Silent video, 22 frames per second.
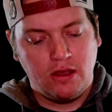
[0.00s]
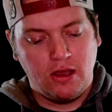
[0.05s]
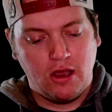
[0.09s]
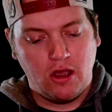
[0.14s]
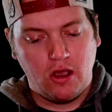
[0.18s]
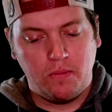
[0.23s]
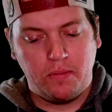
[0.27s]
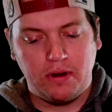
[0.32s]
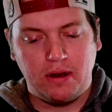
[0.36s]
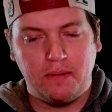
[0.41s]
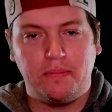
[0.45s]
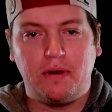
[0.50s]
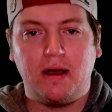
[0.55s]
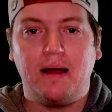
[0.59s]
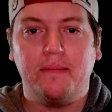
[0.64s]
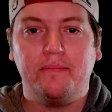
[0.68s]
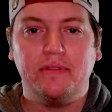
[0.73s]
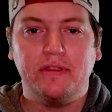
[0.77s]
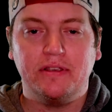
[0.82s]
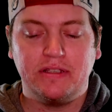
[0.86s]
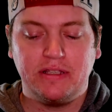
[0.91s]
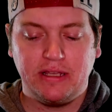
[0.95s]
hoping to pop
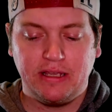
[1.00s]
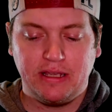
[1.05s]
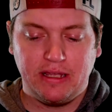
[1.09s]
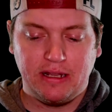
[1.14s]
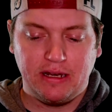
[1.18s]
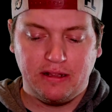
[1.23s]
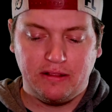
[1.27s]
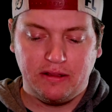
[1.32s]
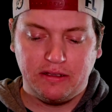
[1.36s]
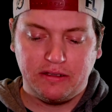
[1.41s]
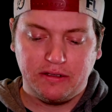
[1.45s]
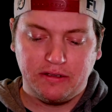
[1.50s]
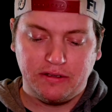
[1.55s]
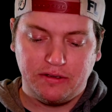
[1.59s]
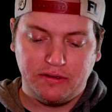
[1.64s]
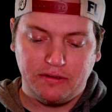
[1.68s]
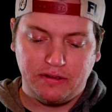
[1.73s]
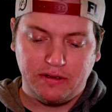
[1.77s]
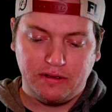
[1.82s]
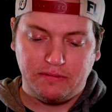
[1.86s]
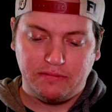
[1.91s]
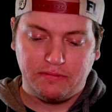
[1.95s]
this thing in and listen
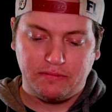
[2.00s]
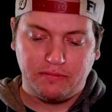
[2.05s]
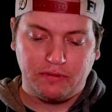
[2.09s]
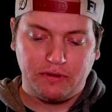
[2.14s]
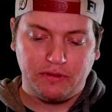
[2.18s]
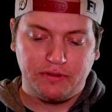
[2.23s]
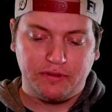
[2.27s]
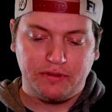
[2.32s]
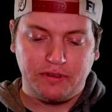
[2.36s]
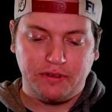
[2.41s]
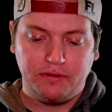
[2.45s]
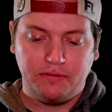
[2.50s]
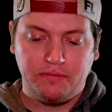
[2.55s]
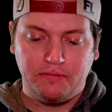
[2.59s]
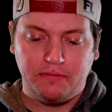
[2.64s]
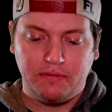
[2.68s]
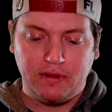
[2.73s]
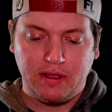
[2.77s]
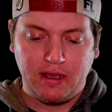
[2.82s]
to it real soon.